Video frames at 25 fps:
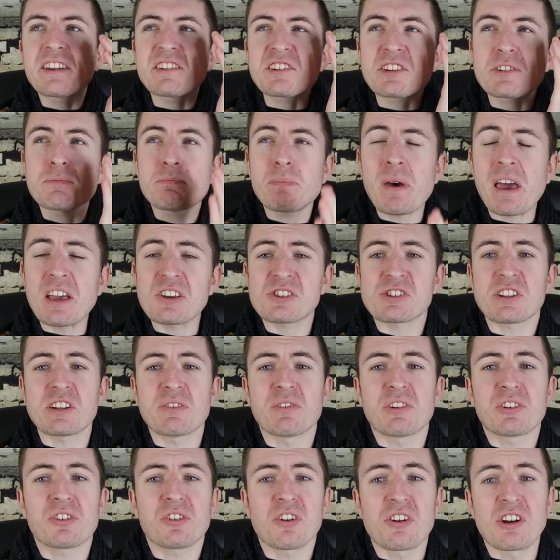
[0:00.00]
and
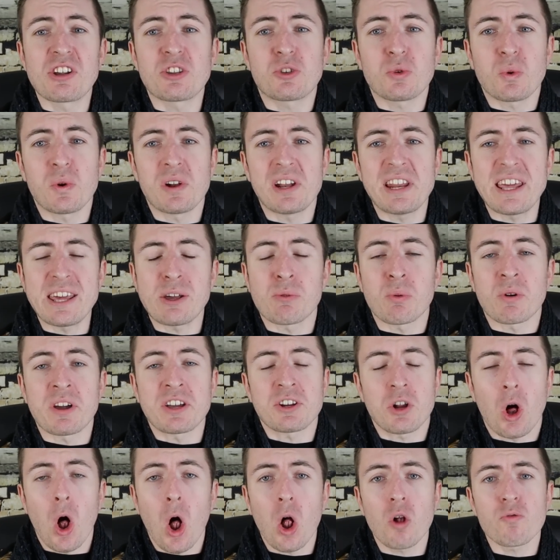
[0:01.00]
especially returning to a league where
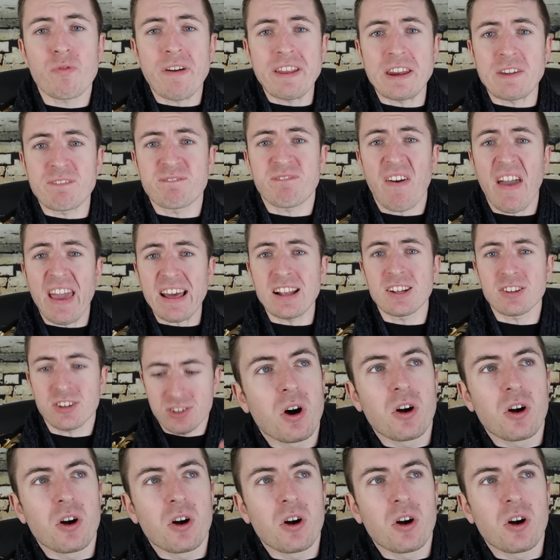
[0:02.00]
he'd already failed.